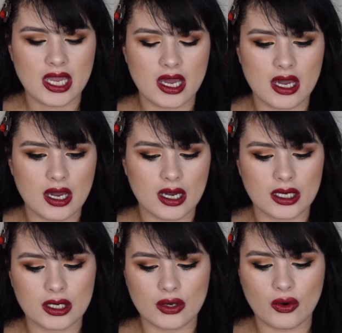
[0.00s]

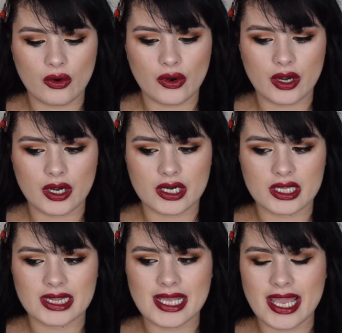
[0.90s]

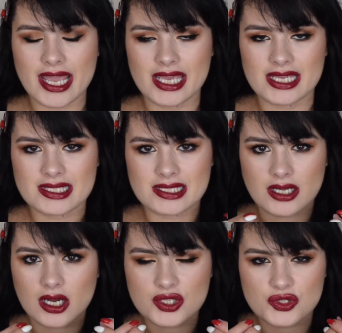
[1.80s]
or they
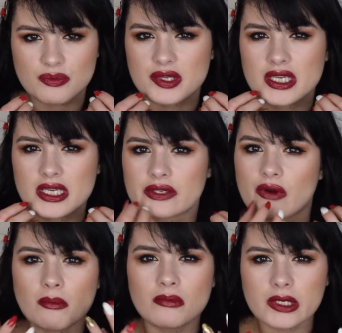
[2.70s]
start to be
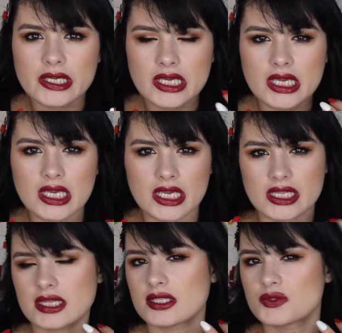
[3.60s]
crumbling
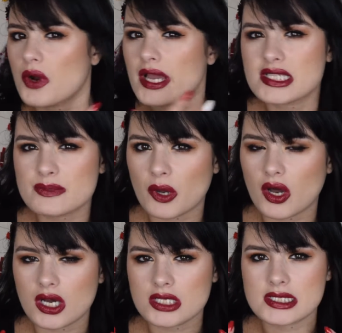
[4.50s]
in the dry
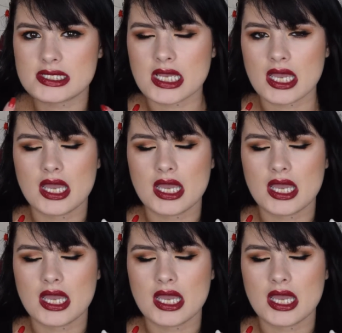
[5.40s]
spots.